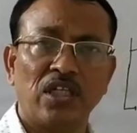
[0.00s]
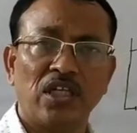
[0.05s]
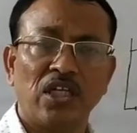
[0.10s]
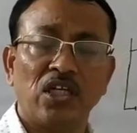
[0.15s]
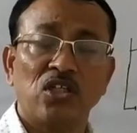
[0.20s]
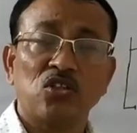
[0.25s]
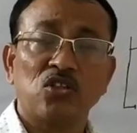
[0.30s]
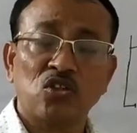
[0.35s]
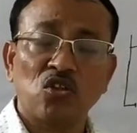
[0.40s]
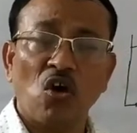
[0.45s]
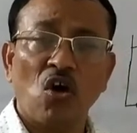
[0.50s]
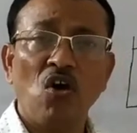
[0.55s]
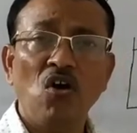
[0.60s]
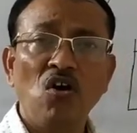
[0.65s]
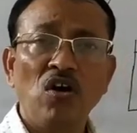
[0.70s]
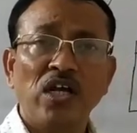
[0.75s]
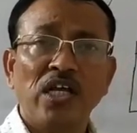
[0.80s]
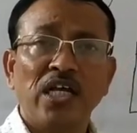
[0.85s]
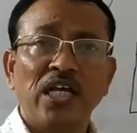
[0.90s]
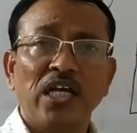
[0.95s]

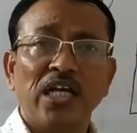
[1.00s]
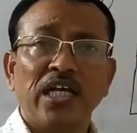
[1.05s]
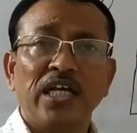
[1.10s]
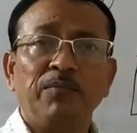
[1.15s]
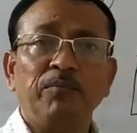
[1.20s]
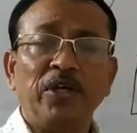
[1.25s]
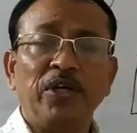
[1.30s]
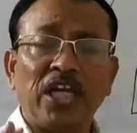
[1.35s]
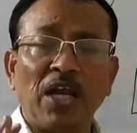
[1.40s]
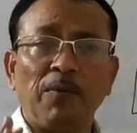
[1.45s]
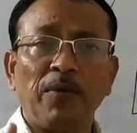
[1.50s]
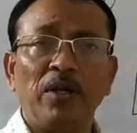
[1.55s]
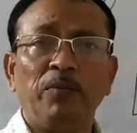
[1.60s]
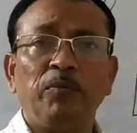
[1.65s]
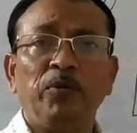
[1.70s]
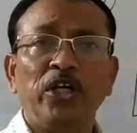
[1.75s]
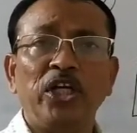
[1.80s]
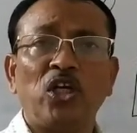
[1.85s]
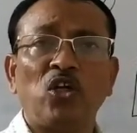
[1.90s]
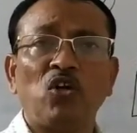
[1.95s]
So, vitamin
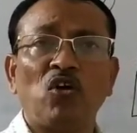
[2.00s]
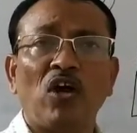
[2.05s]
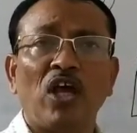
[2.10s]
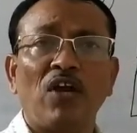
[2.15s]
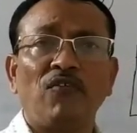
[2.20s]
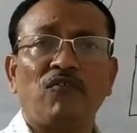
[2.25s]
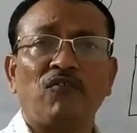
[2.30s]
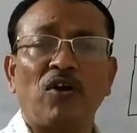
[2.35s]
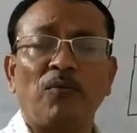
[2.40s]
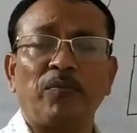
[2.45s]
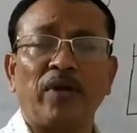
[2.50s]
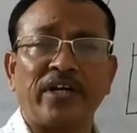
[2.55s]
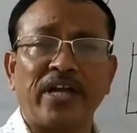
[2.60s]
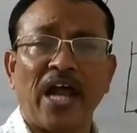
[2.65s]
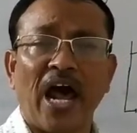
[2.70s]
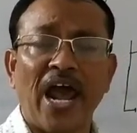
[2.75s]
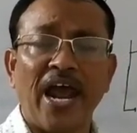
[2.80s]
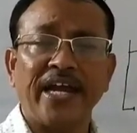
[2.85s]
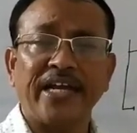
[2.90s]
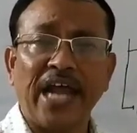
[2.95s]
B12 from the
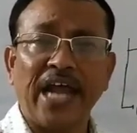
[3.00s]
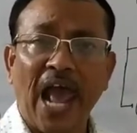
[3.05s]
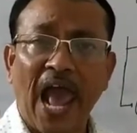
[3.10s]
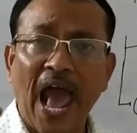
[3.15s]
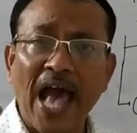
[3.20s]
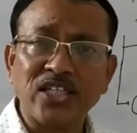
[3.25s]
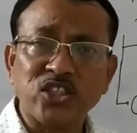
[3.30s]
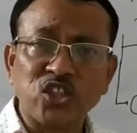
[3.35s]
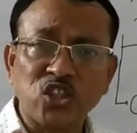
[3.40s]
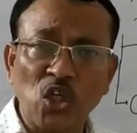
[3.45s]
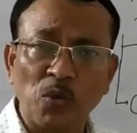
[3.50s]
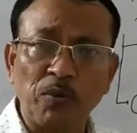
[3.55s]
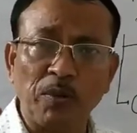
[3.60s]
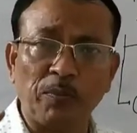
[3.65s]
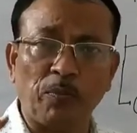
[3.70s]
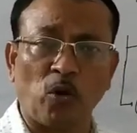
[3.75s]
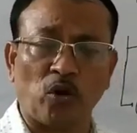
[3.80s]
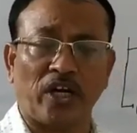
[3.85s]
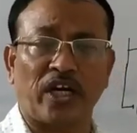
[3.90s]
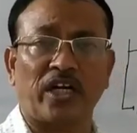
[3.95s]
diet has to be
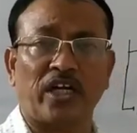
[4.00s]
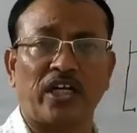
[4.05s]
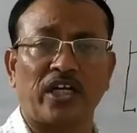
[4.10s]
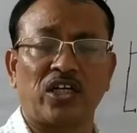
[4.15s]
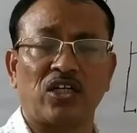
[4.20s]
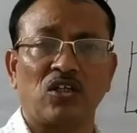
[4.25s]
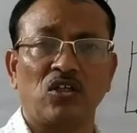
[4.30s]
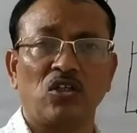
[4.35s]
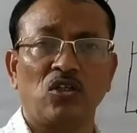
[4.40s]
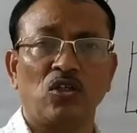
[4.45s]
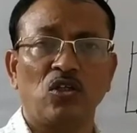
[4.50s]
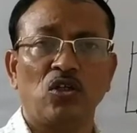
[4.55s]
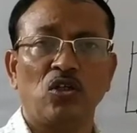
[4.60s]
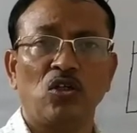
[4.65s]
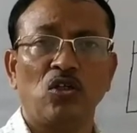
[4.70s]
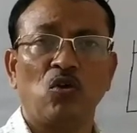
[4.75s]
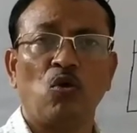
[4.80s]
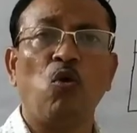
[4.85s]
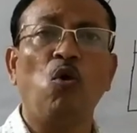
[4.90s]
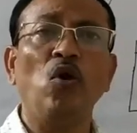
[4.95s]
protected.
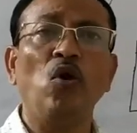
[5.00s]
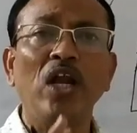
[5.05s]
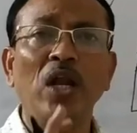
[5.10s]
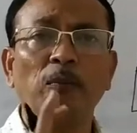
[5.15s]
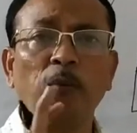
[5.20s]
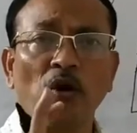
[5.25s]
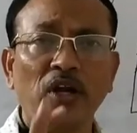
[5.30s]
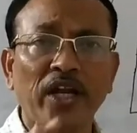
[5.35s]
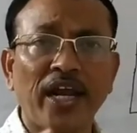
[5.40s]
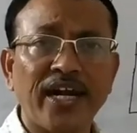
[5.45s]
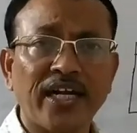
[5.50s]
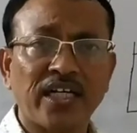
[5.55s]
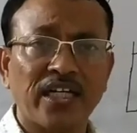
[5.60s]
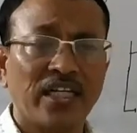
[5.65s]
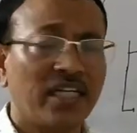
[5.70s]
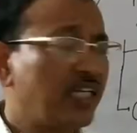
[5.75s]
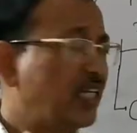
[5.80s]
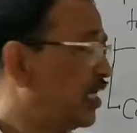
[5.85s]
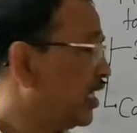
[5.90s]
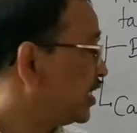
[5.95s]
Who will protect?
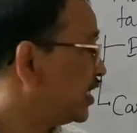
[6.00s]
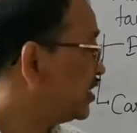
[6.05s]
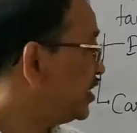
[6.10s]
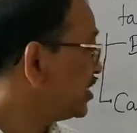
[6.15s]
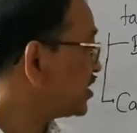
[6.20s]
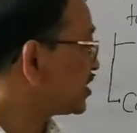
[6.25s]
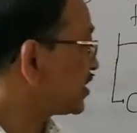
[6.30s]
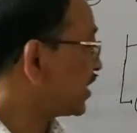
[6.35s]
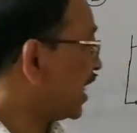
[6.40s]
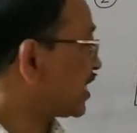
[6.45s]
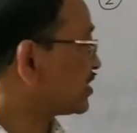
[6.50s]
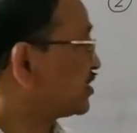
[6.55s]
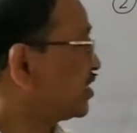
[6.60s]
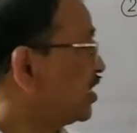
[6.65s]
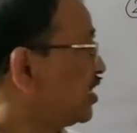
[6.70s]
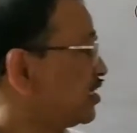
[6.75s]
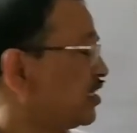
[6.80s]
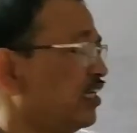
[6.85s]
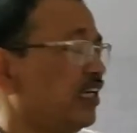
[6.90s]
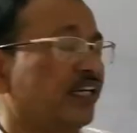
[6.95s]
This caseal
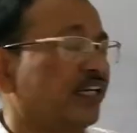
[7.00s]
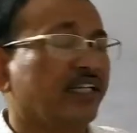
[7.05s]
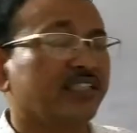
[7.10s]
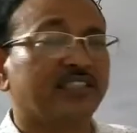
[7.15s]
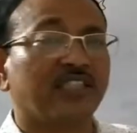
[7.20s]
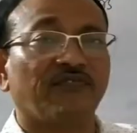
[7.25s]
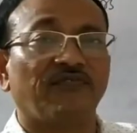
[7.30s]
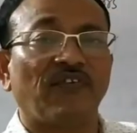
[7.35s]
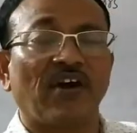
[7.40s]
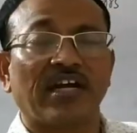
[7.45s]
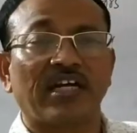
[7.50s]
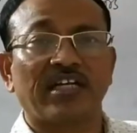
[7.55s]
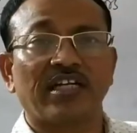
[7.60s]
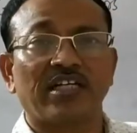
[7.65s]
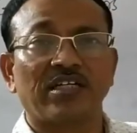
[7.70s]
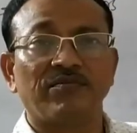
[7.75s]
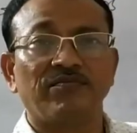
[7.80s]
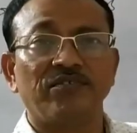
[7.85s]
intrinsic factor.